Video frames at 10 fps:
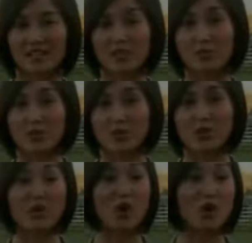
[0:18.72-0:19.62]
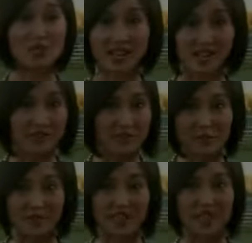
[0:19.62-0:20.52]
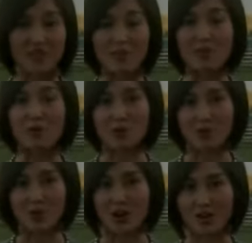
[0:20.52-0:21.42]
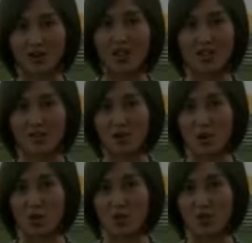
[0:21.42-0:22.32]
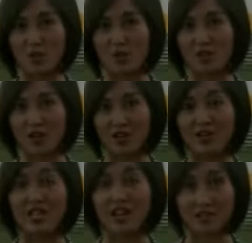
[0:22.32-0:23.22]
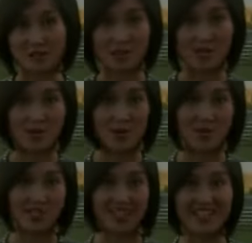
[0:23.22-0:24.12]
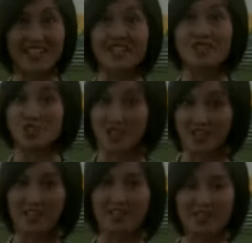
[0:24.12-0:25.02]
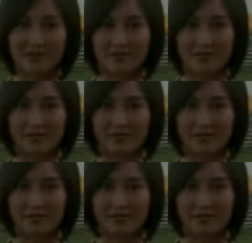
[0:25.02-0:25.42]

Yeah, crews spent all day filming here at Morris Park. Tomorrow, they move on to another baseball scene in Jenks.